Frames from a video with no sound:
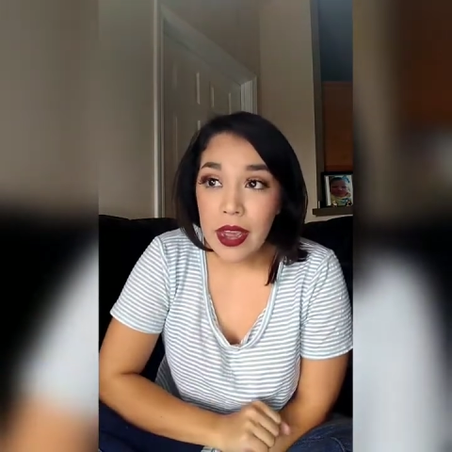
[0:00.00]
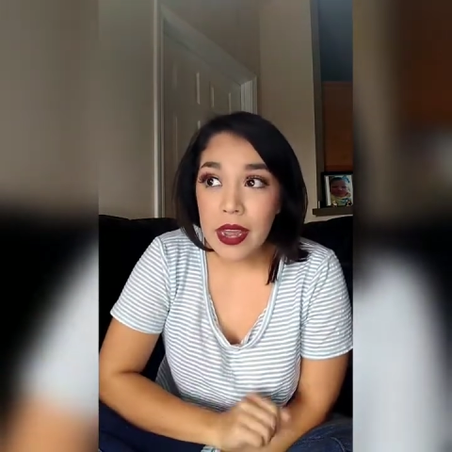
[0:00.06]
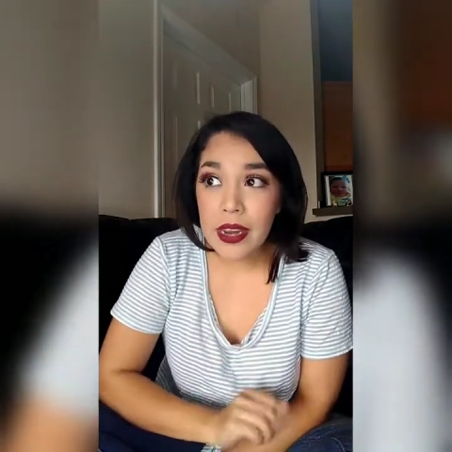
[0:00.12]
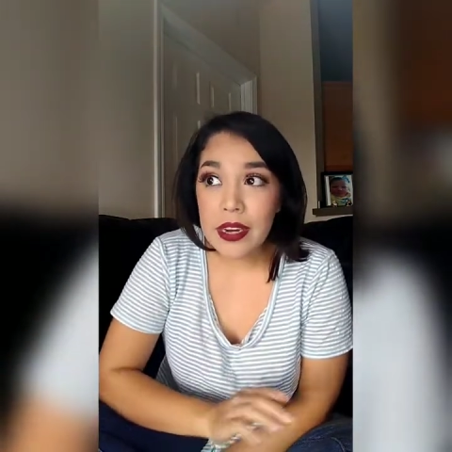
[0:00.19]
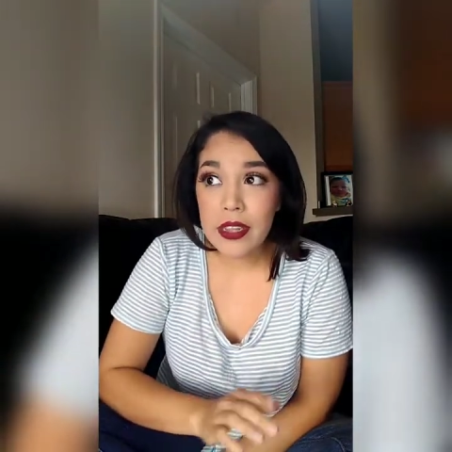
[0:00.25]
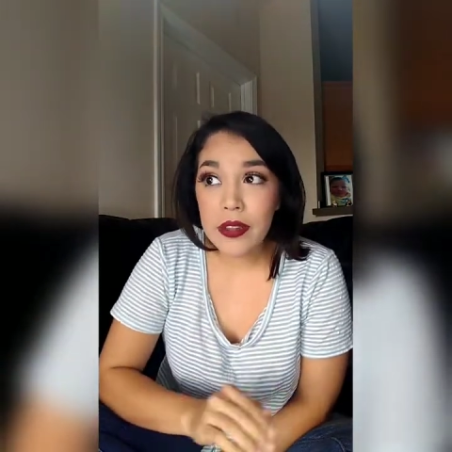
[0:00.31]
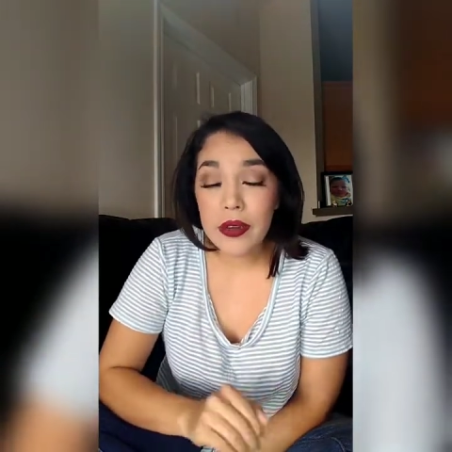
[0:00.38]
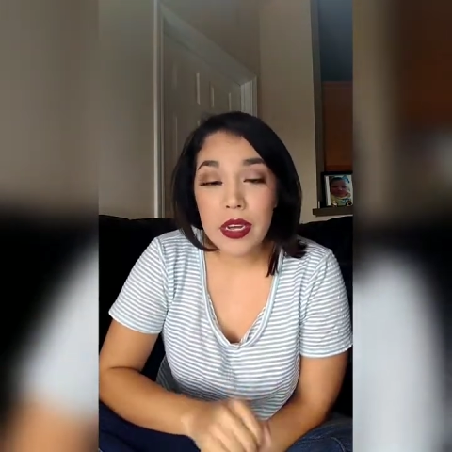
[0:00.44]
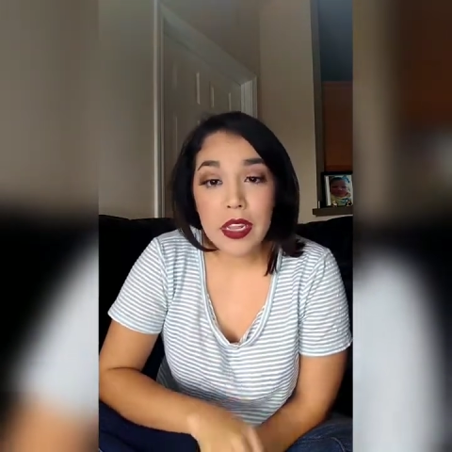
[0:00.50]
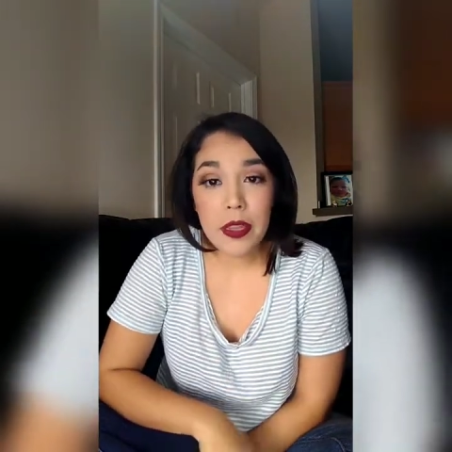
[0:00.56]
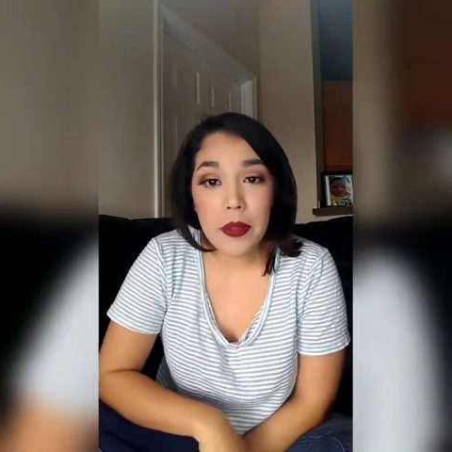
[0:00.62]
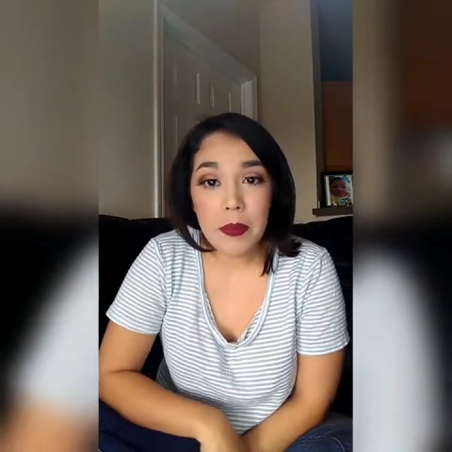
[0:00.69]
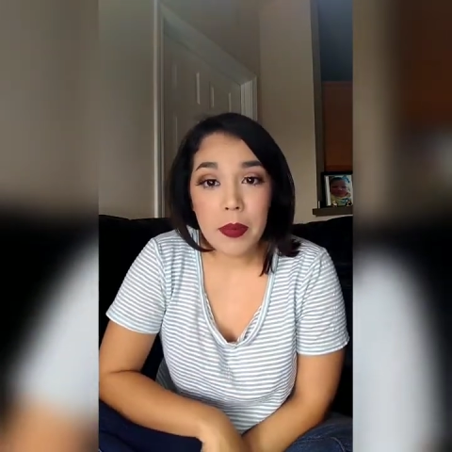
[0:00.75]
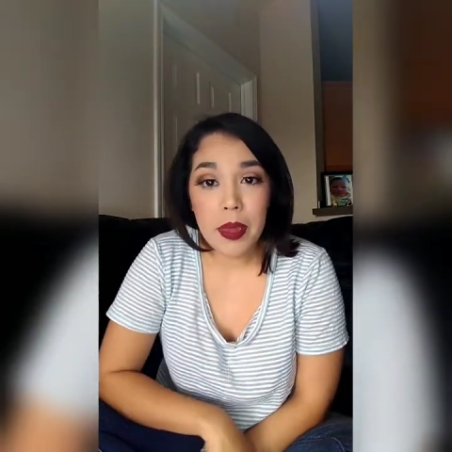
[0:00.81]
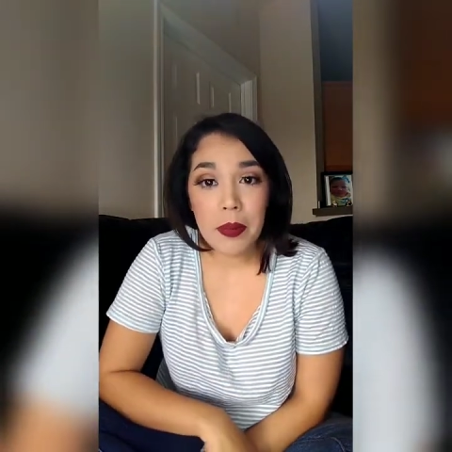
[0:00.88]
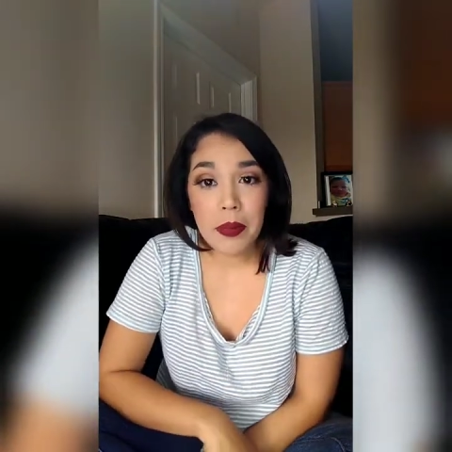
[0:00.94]
and neither can
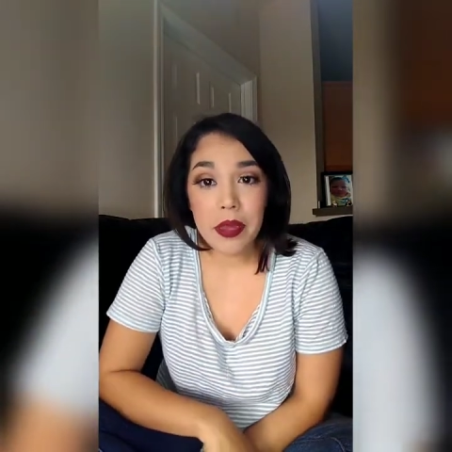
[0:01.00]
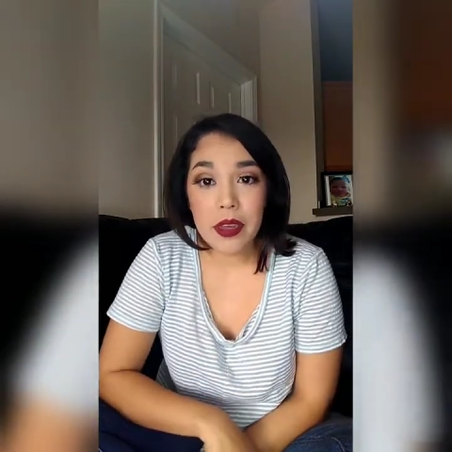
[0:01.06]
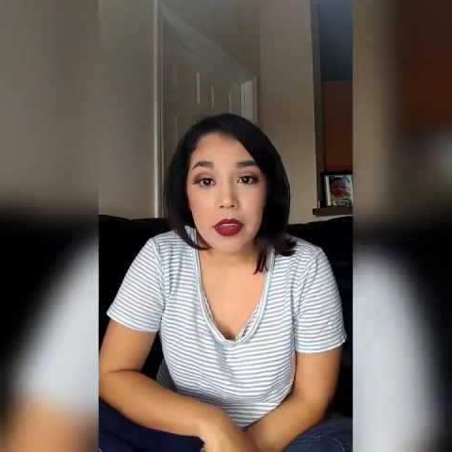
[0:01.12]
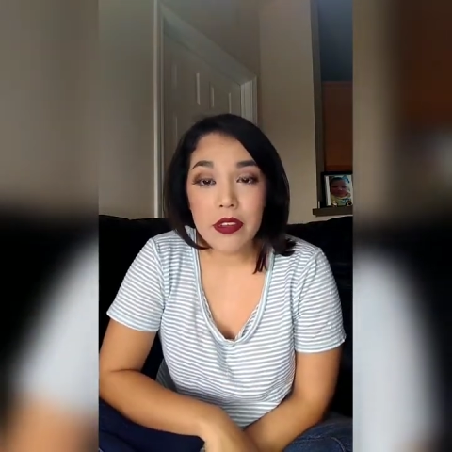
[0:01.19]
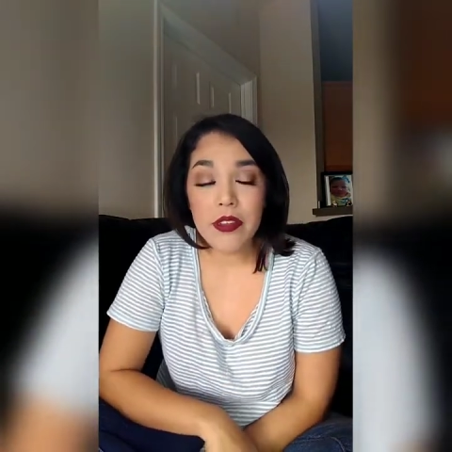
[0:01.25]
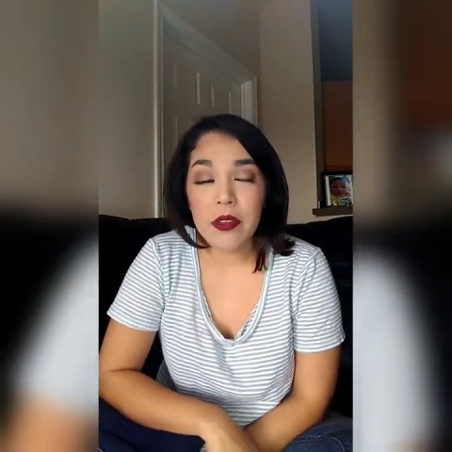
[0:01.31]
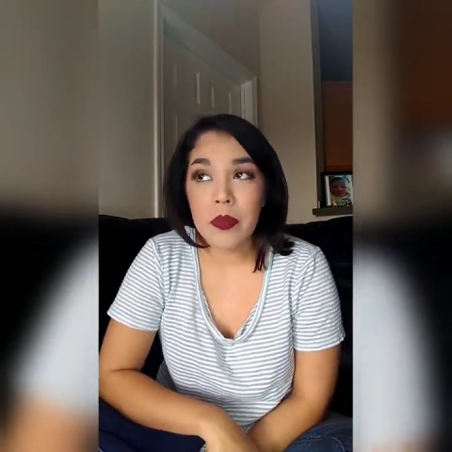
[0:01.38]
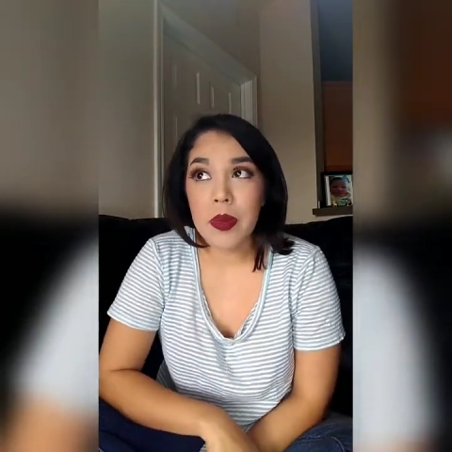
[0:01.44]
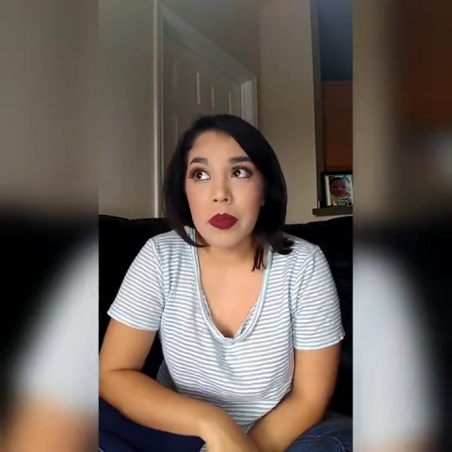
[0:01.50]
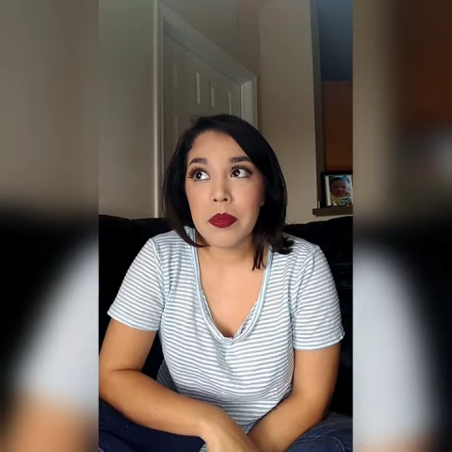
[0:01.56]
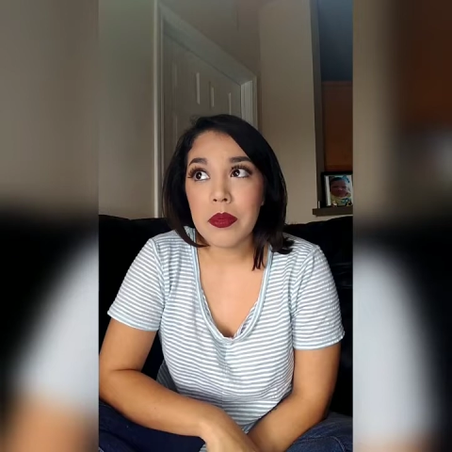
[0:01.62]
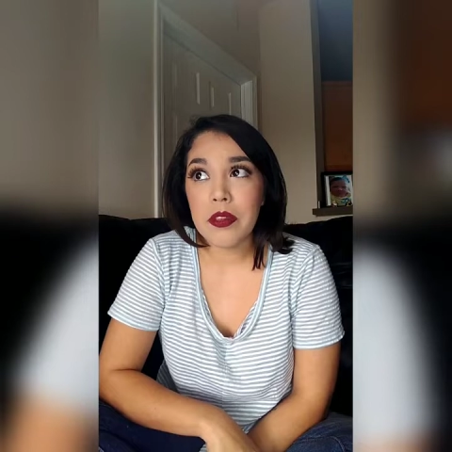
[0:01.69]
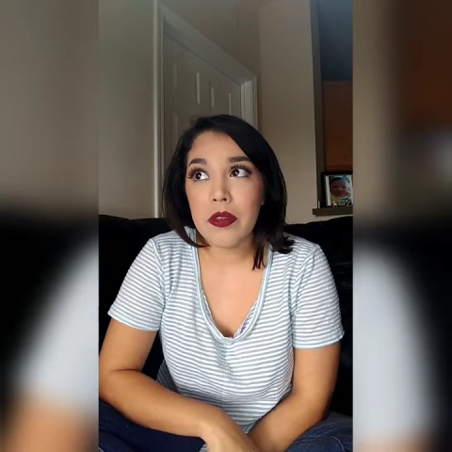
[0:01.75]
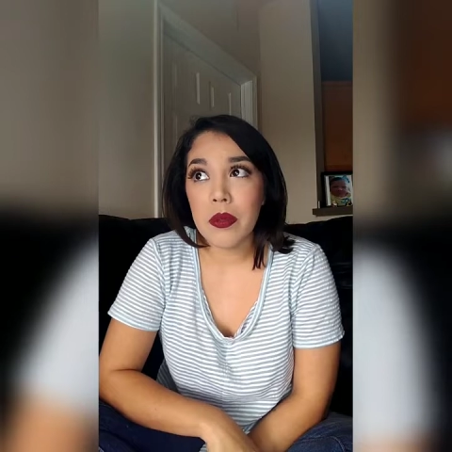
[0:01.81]
the baby, because the baby's